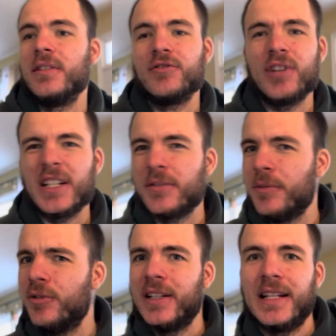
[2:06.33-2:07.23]

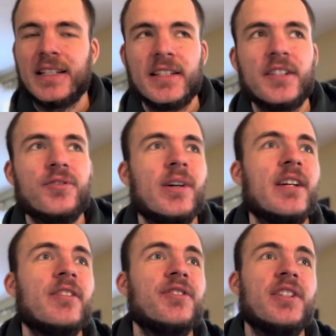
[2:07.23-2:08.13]
transmuting that sexual
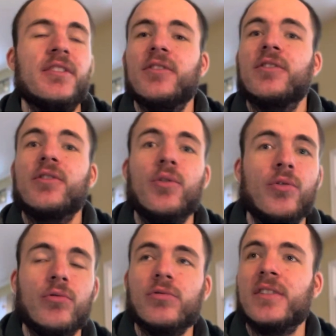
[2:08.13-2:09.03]
energy into
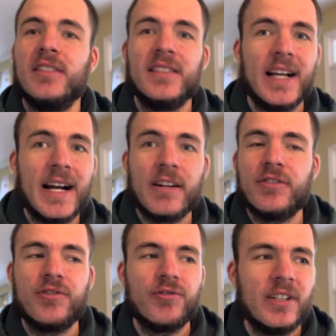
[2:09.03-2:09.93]
goals,
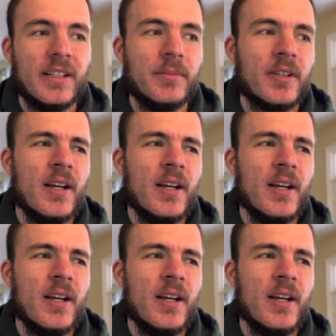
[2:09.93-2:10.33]
desires, dreams.